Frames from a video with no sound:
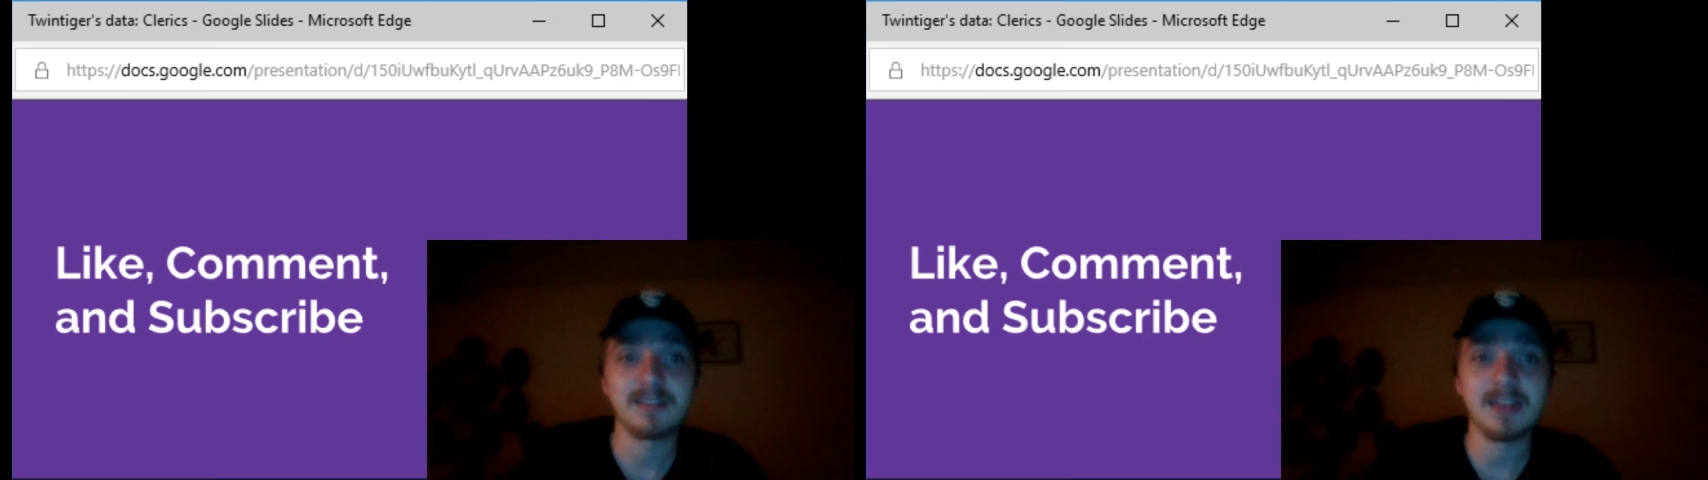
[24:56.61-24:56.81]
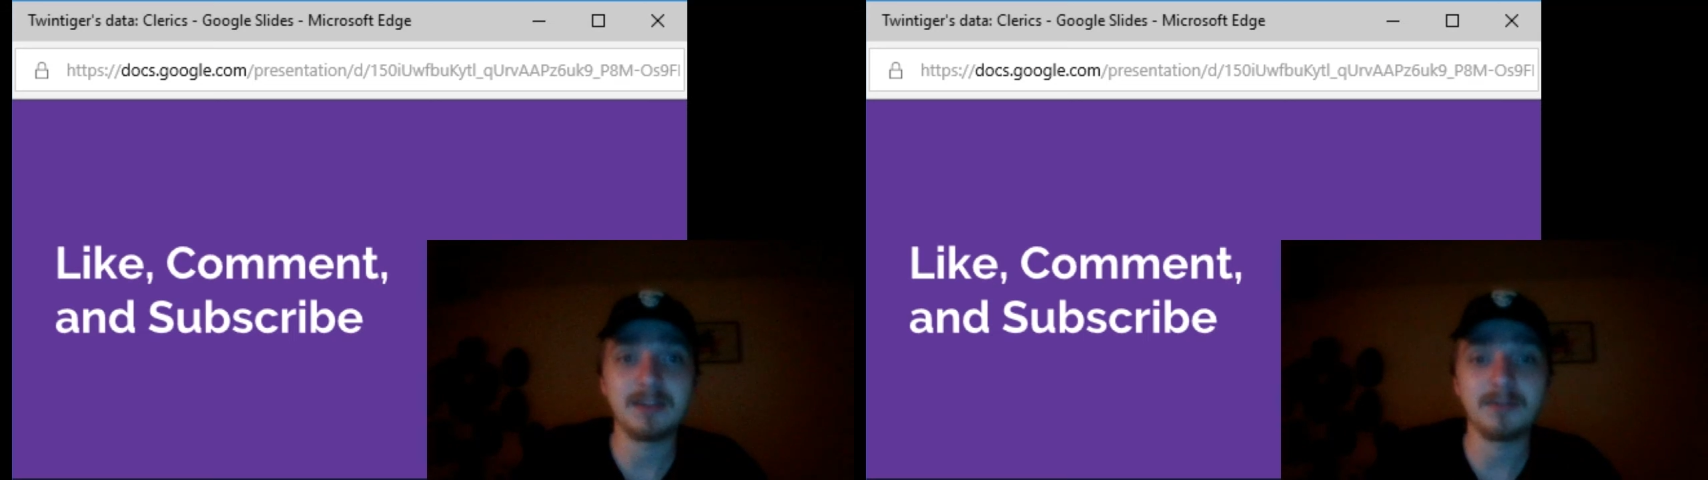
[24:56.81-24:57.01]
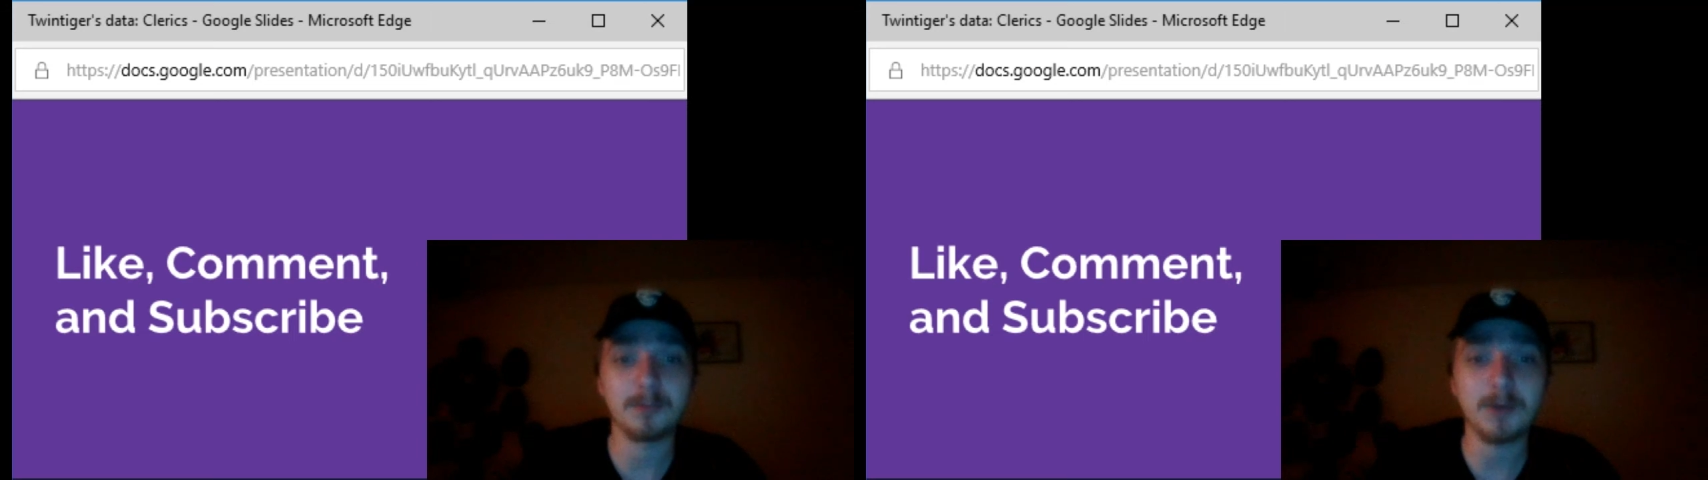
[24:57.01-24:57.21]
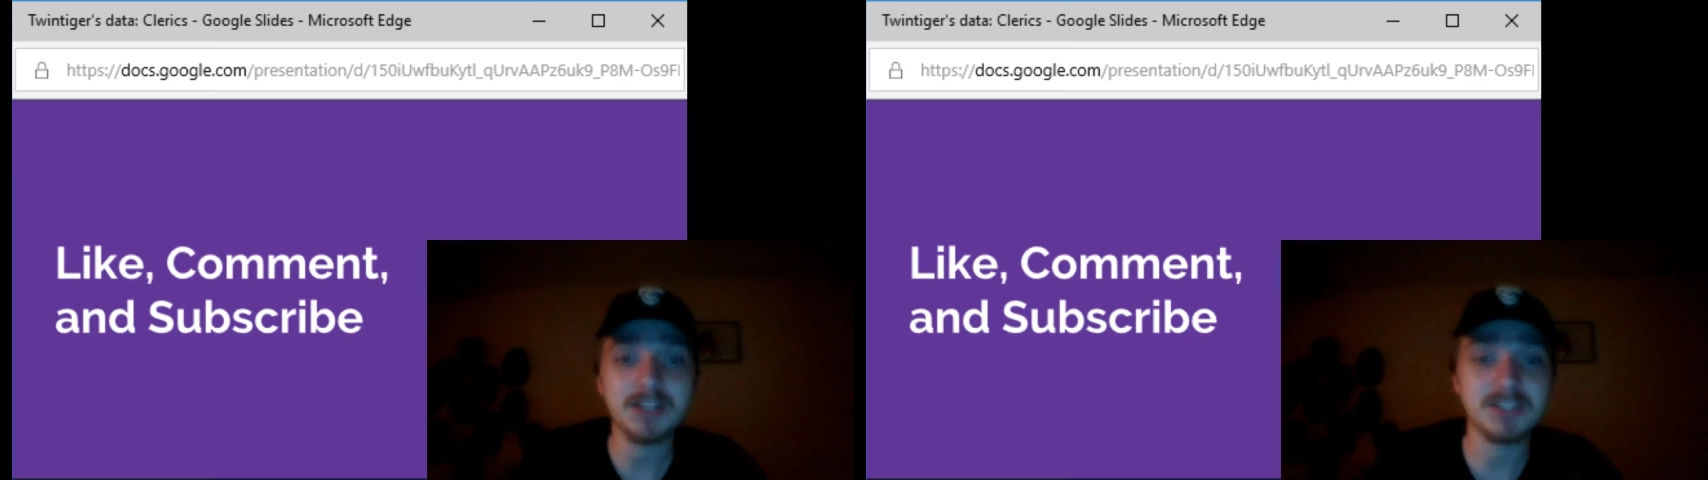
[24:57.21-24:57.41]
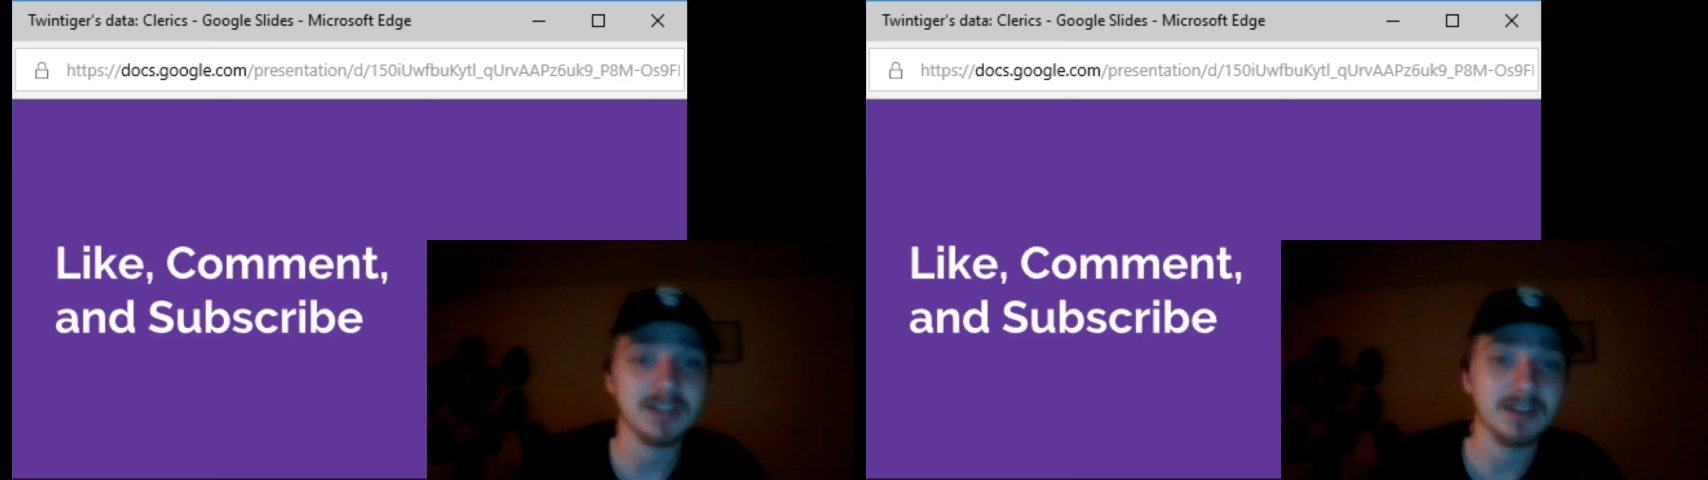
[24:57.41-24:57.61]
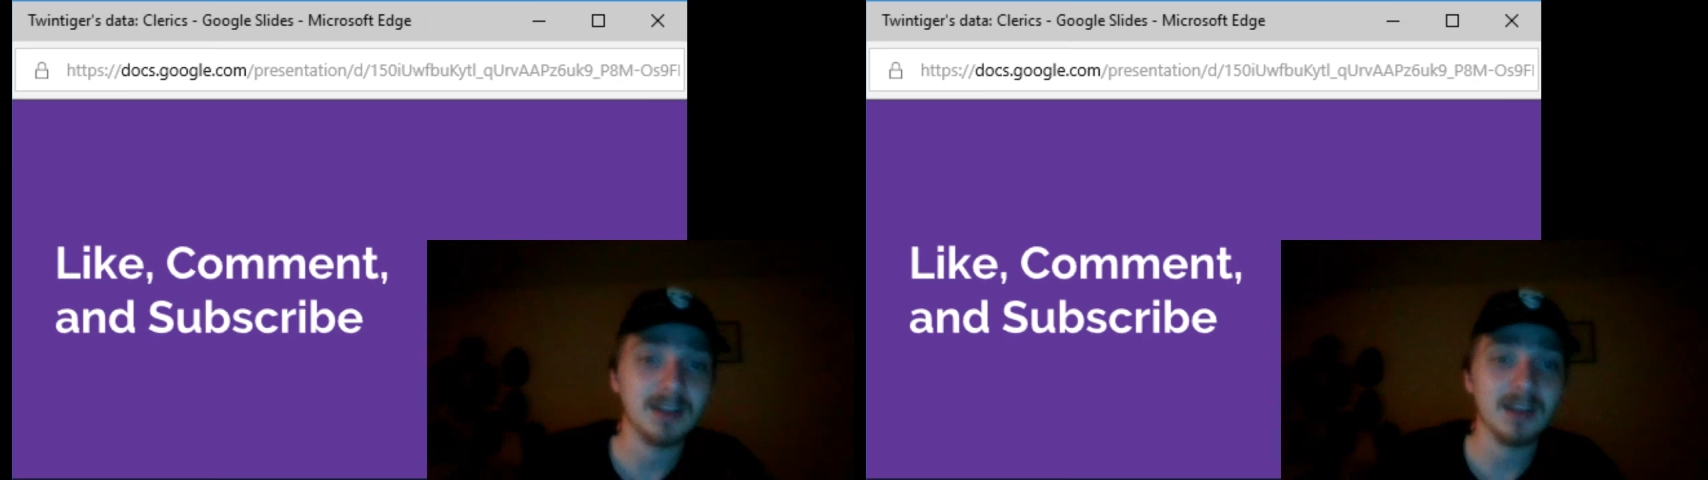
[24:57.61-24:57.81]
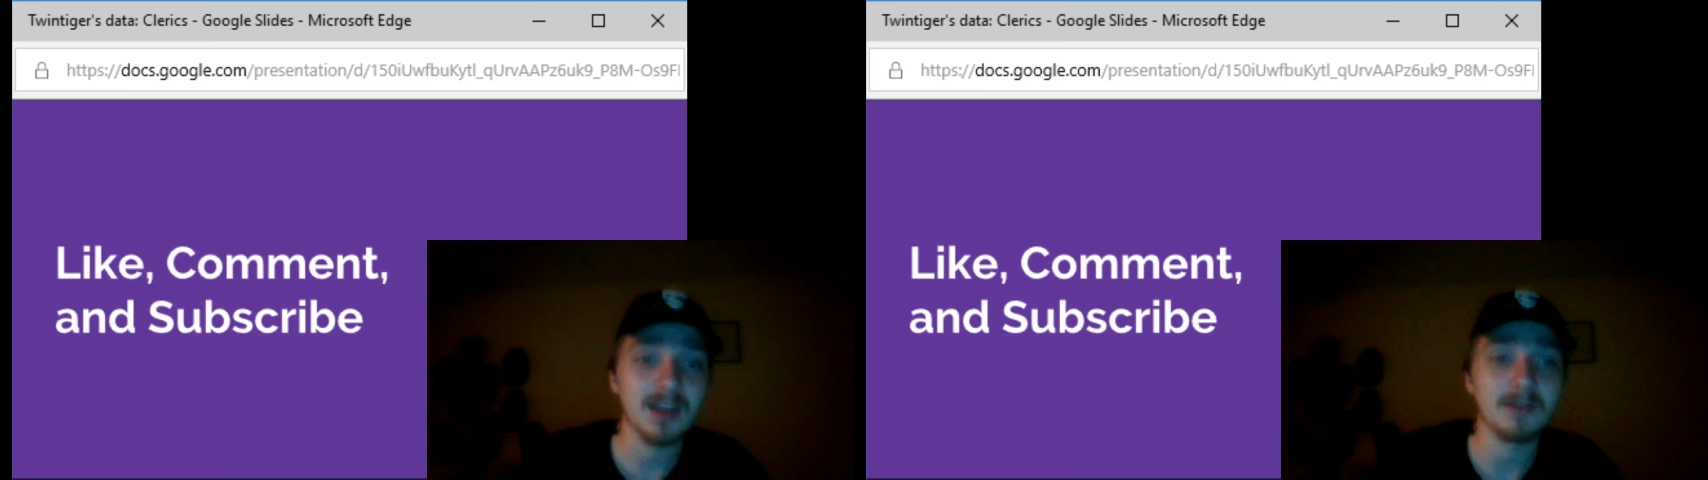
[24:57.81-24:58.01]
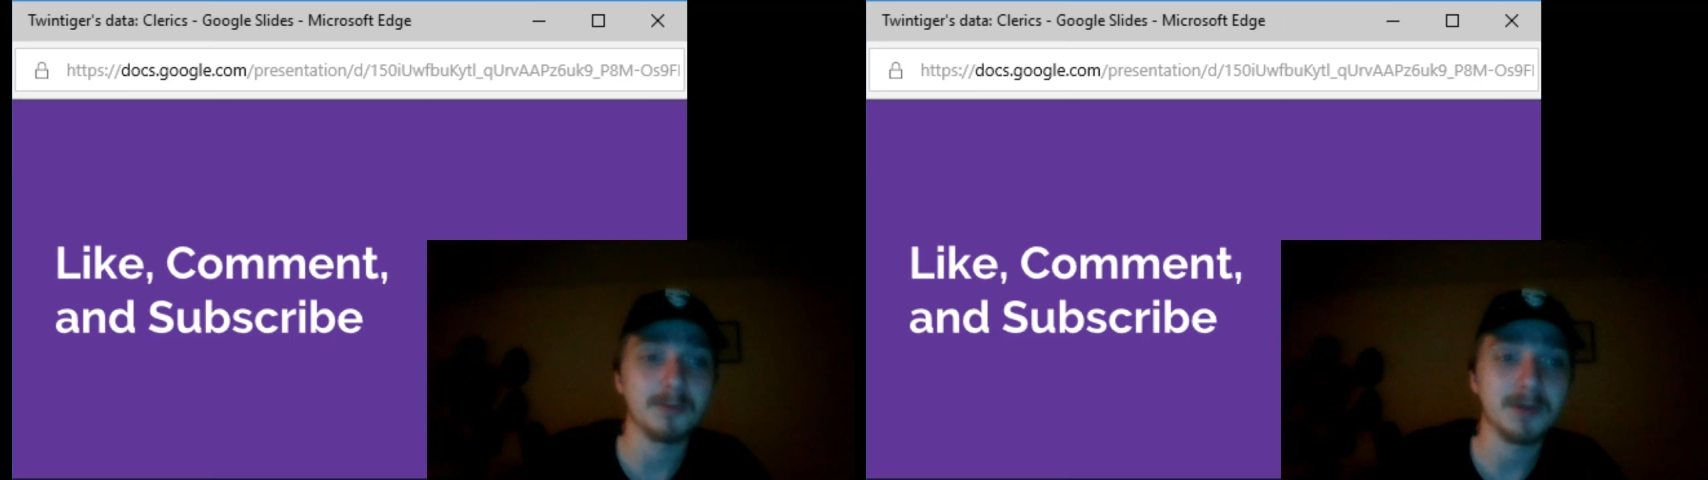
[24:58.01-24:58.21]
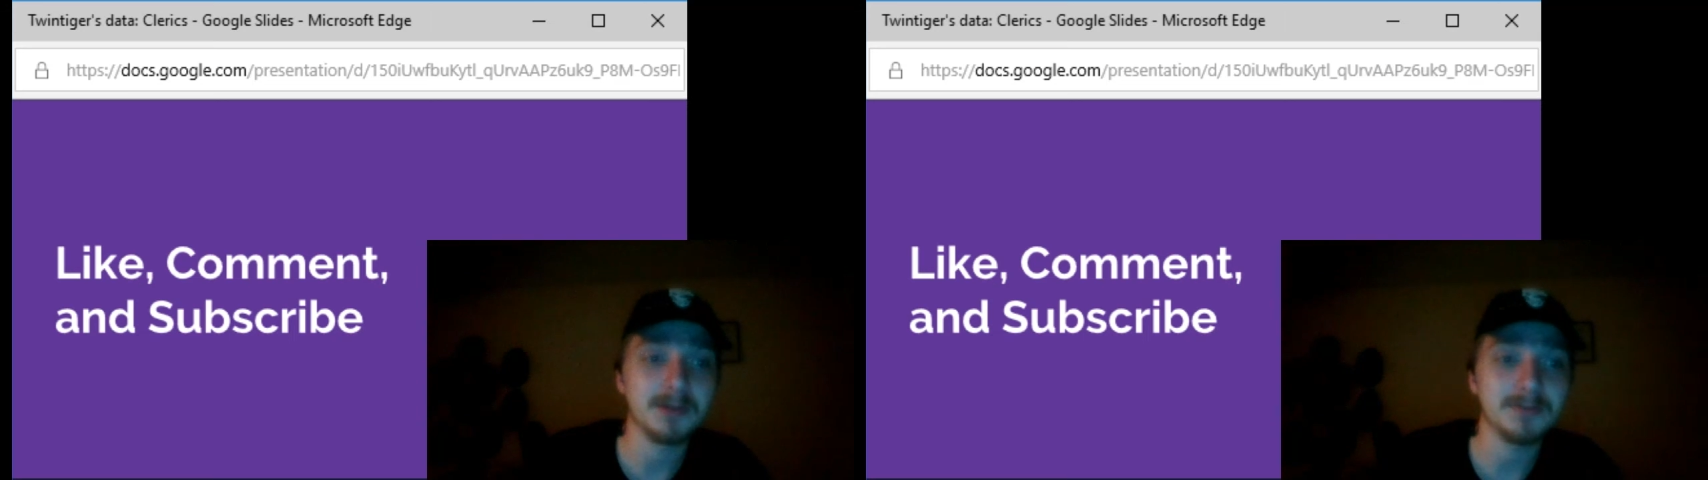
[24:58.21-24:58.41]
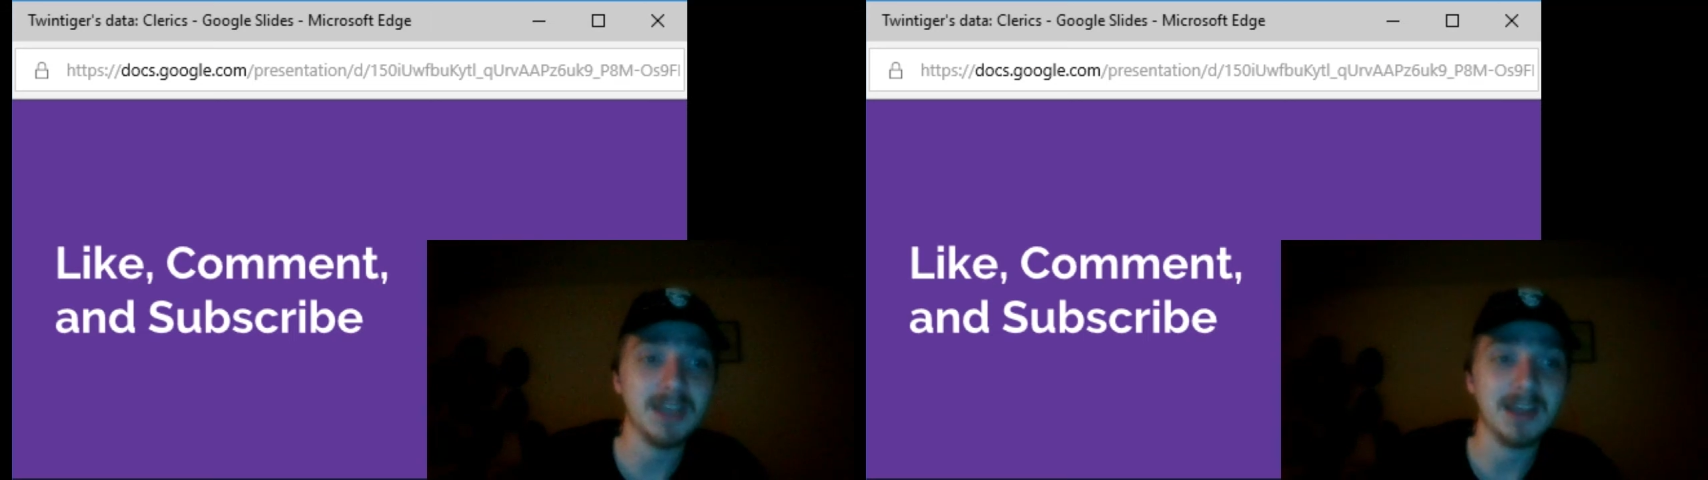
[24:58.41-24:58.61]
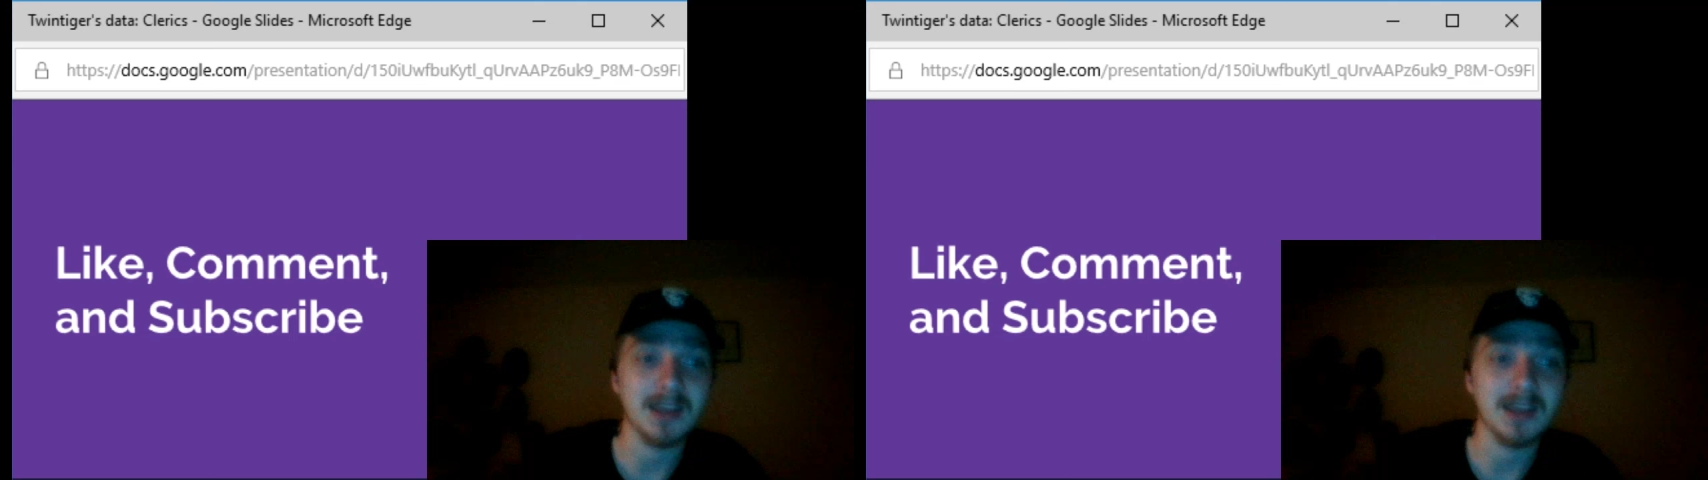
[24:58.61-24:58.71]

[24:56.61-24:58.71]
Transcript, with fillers: Thank you for watching. Have a wonderful day.